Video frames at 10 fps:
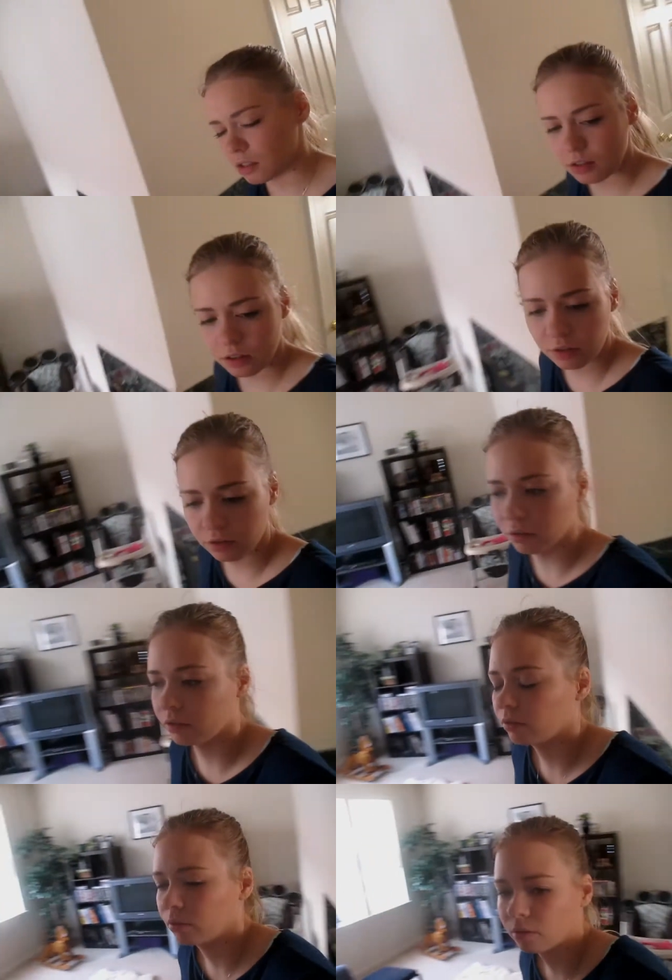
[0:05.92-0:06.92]

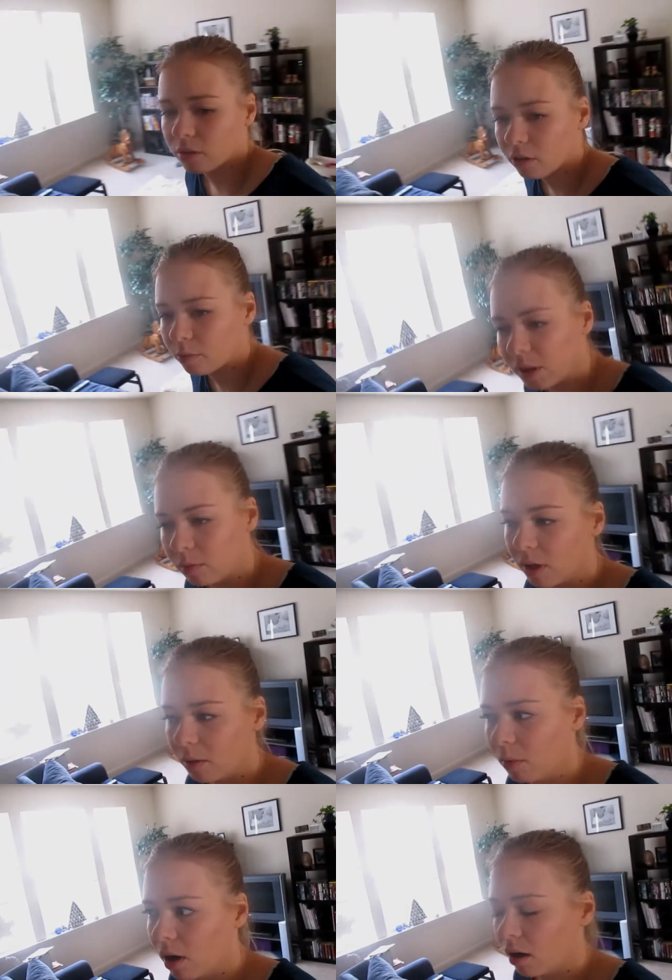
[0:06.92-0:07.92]
to go meet my
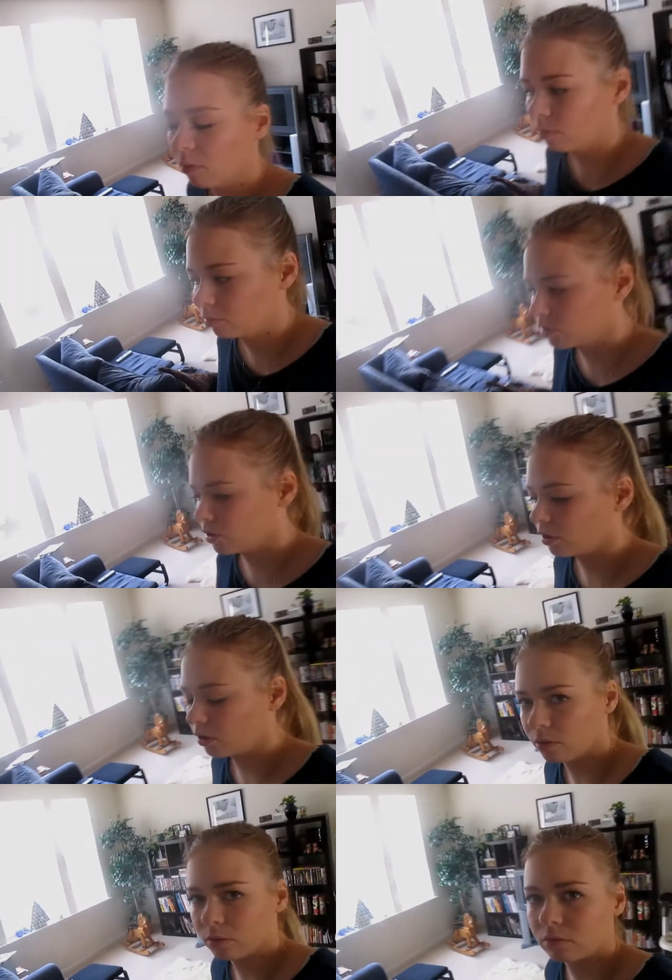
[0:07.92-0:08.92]
mom to
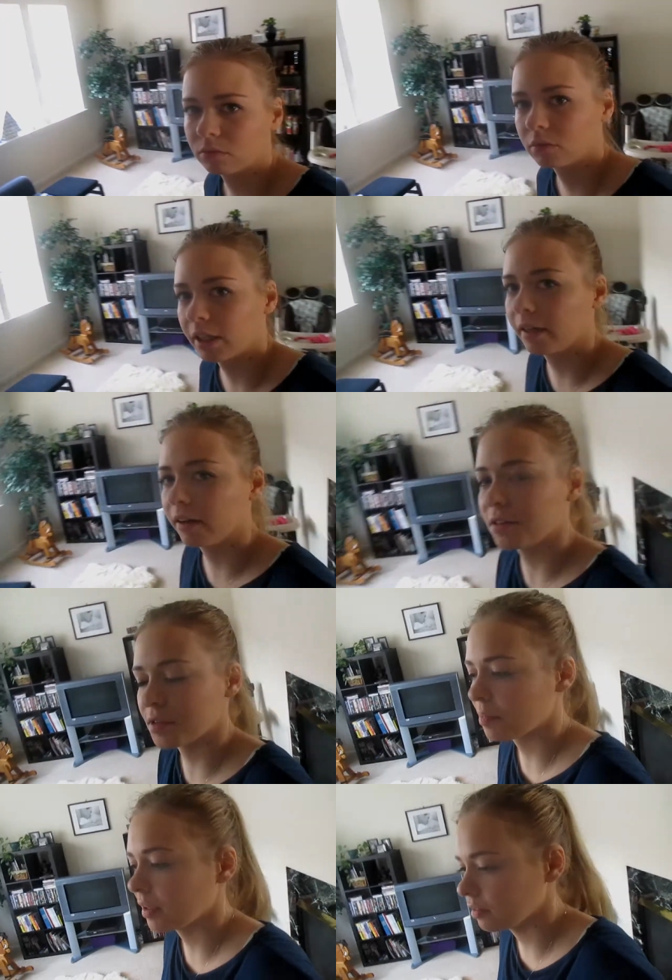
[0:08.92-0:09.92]
go take care of
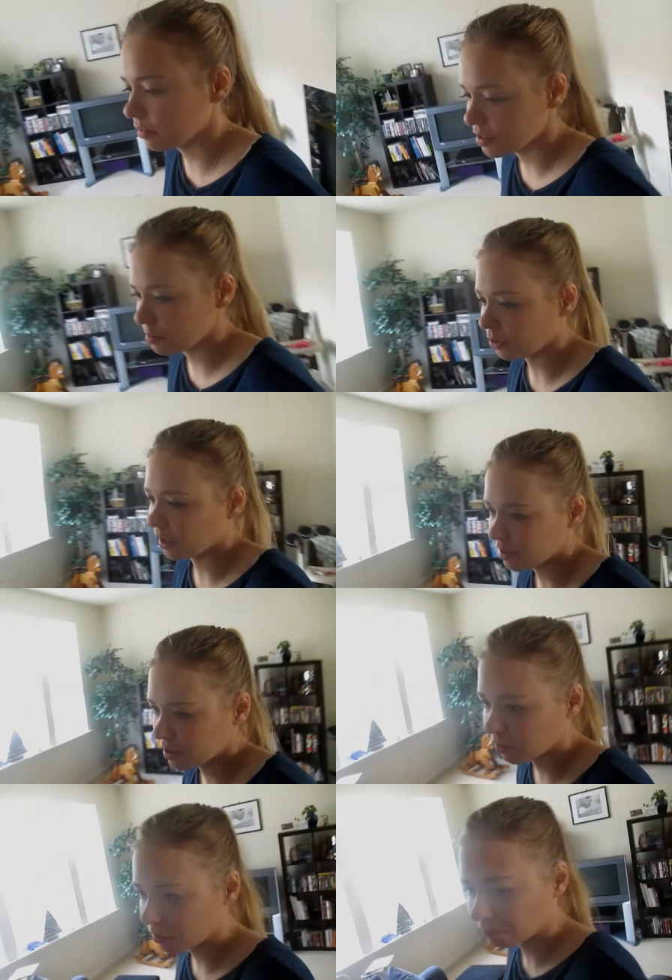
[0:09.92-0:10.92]
something this morning.
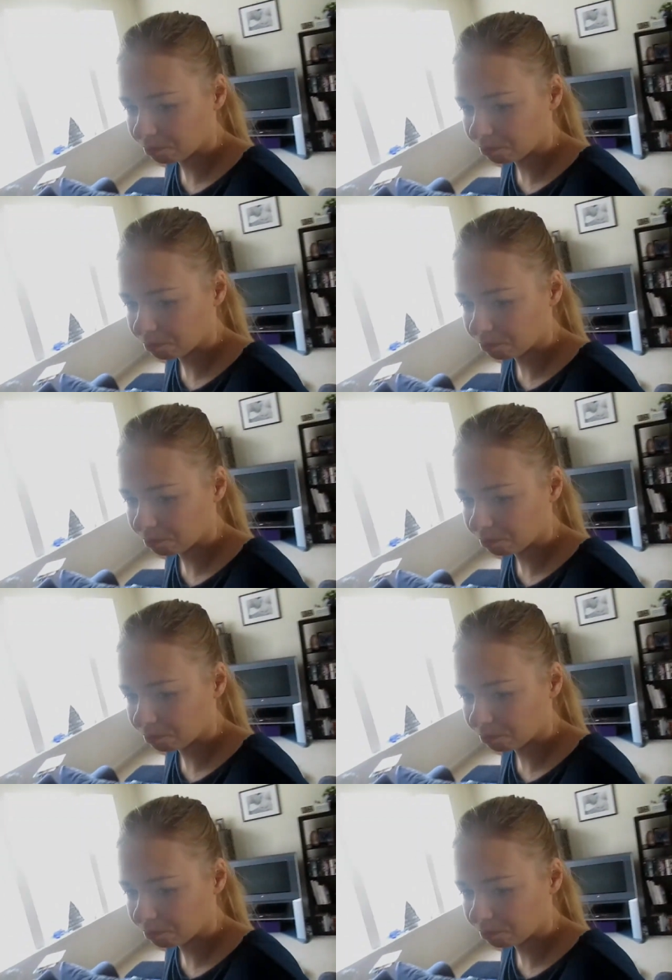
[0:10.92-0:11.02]
So,